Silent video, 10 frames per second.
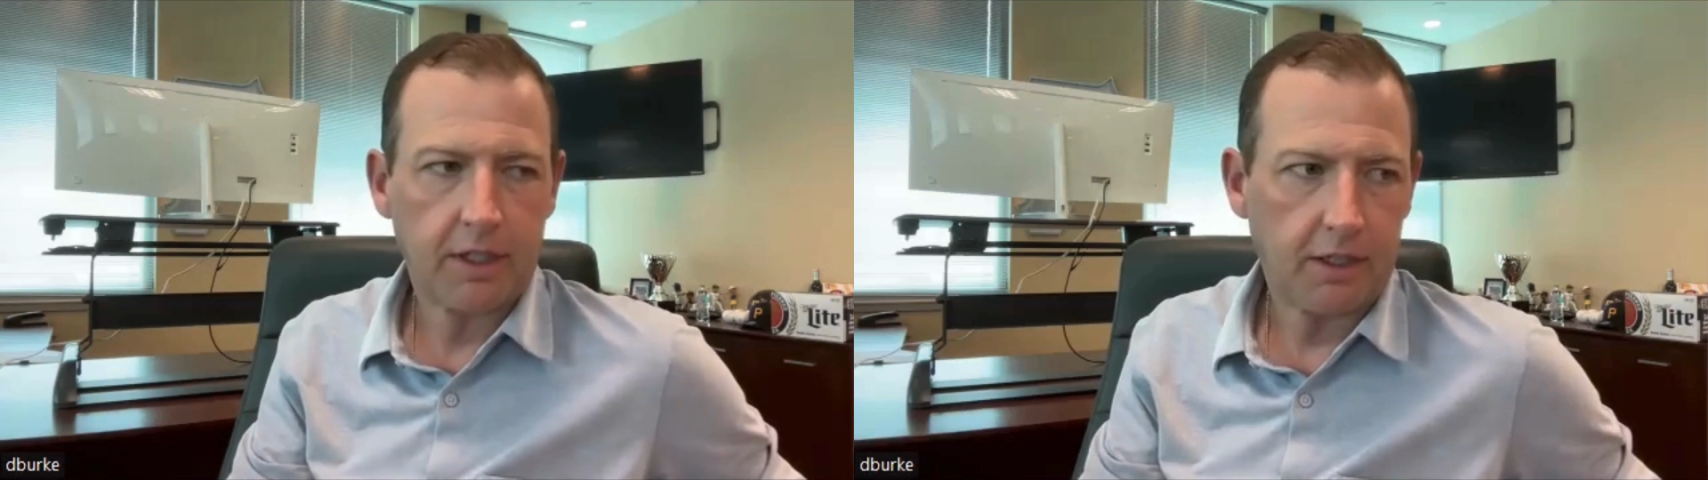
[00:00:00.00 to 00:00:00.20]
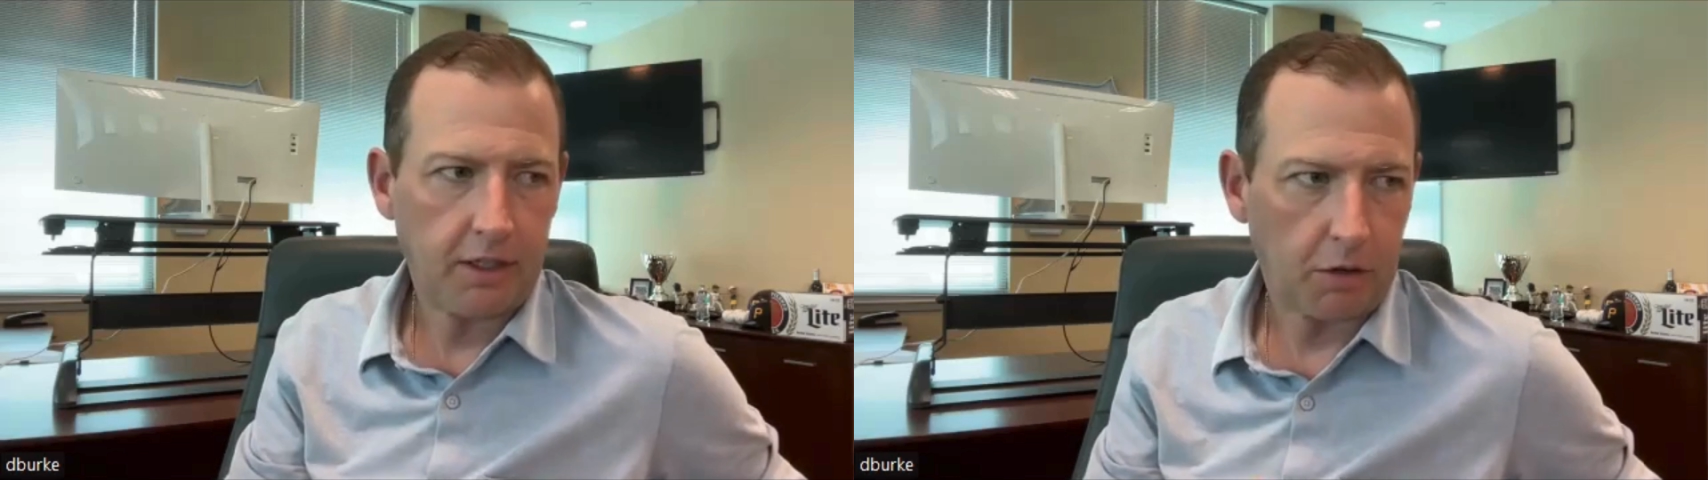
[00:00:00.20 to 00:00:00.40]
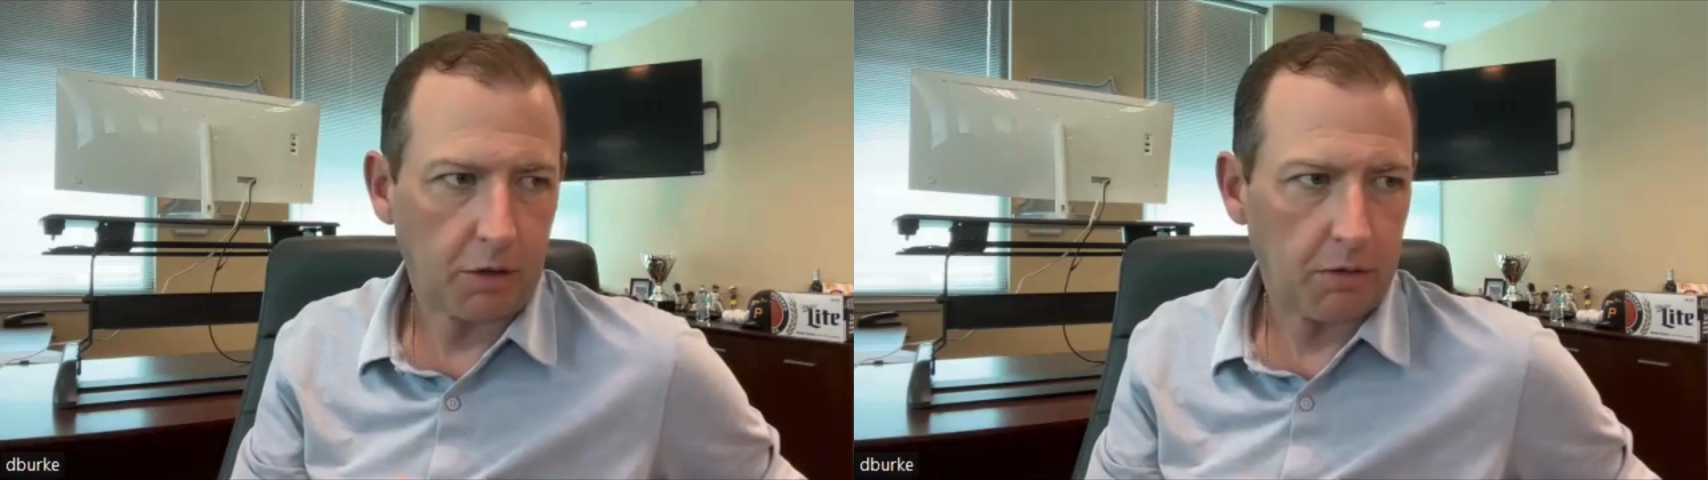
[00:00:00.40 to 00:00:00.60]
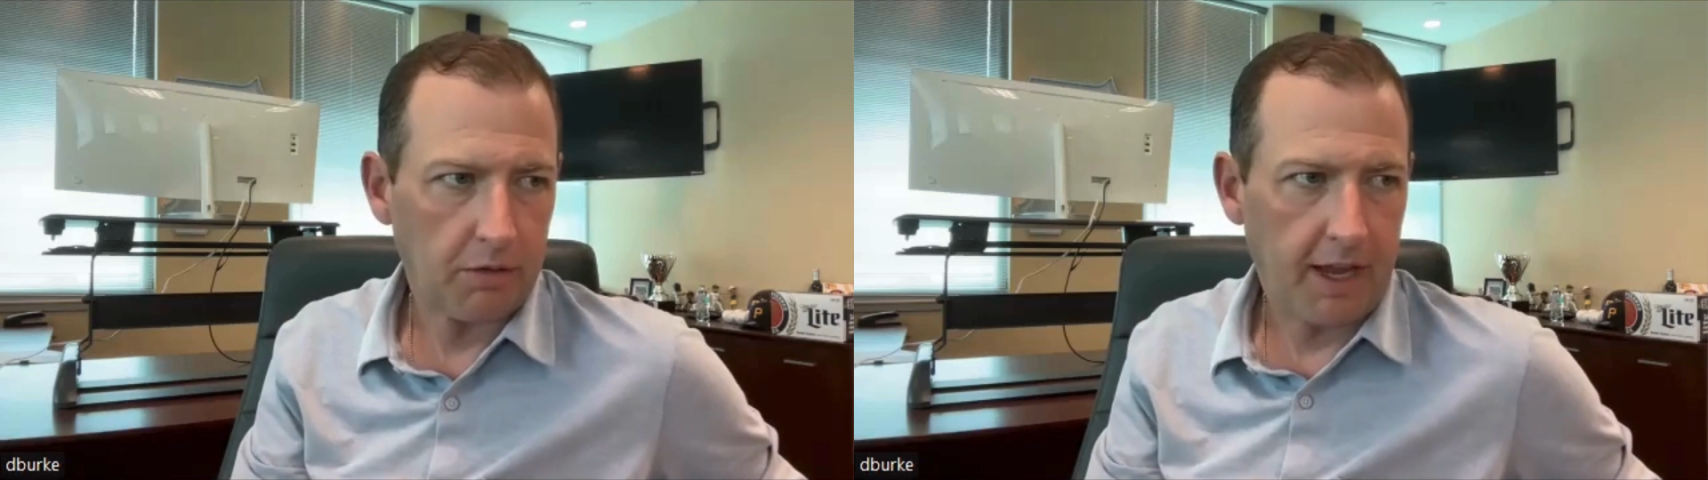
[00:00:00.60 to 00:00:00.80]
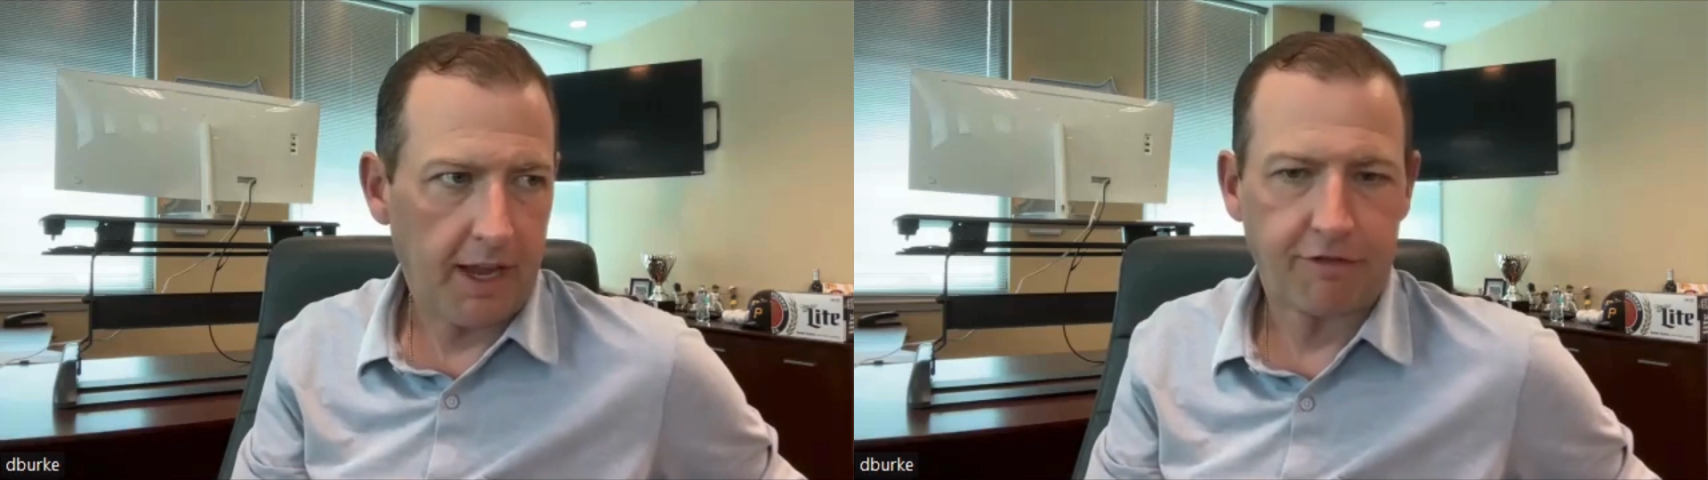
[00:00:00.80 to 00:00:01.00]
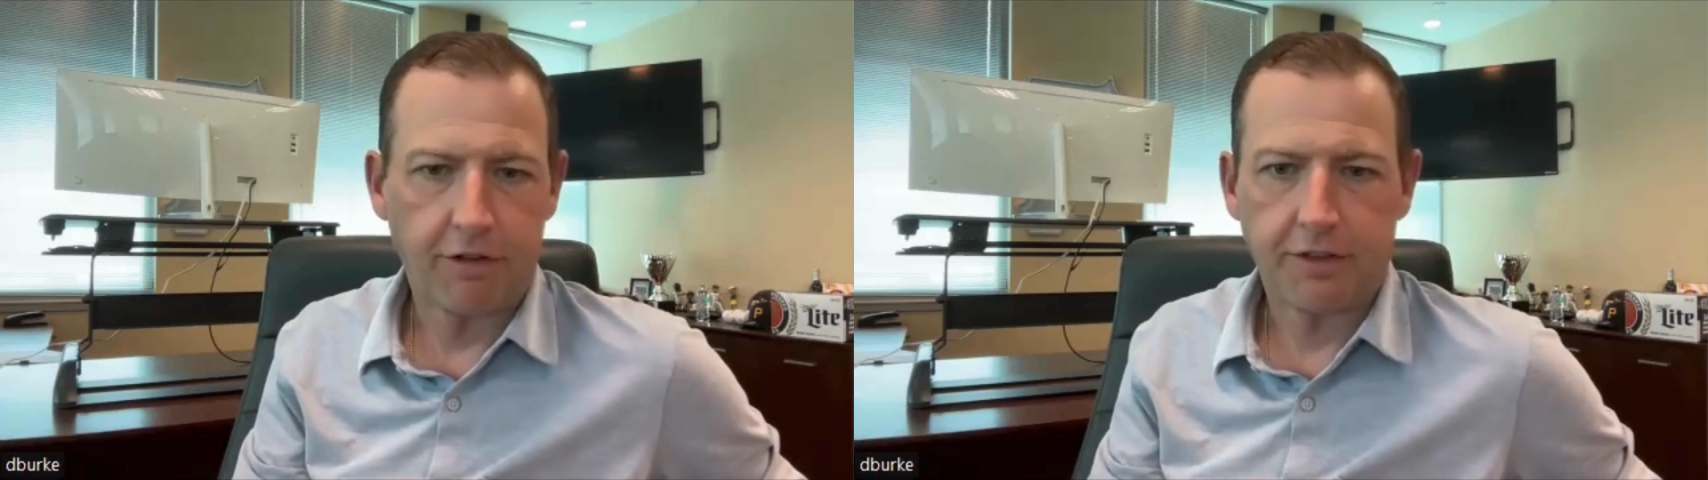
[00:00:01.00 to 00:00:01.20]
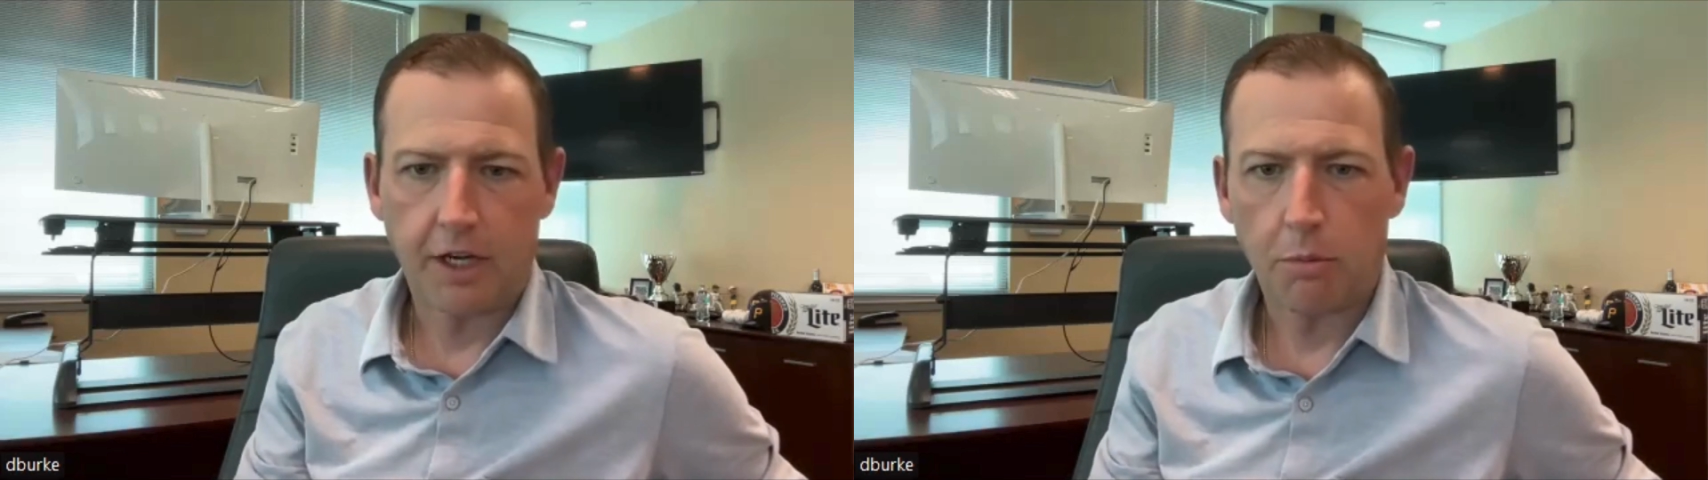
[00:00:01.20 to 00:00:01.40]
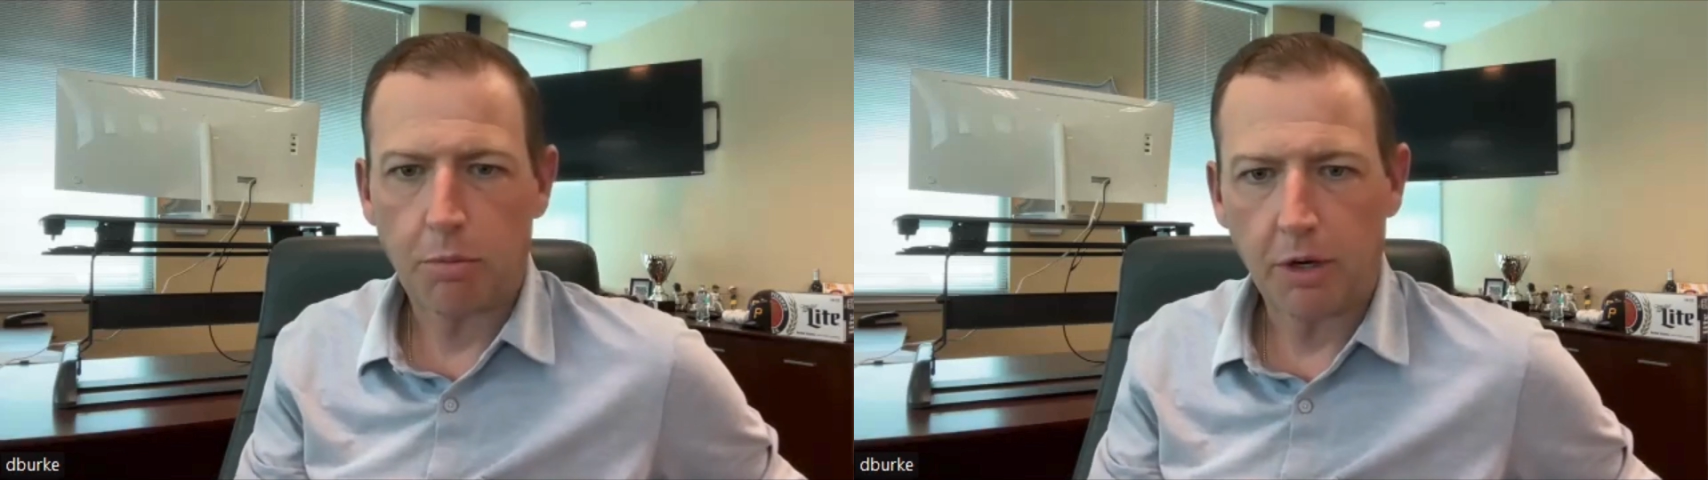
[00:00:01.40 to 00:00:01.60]
the effort that
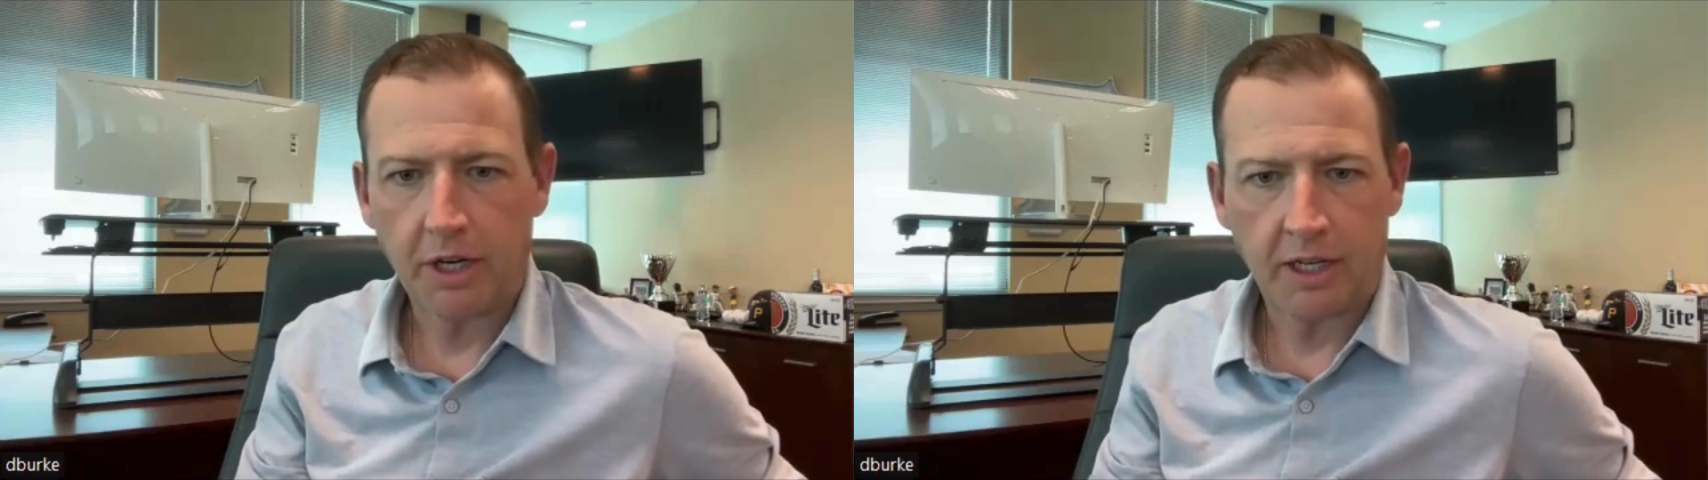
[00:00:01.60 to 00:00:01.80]
you're putting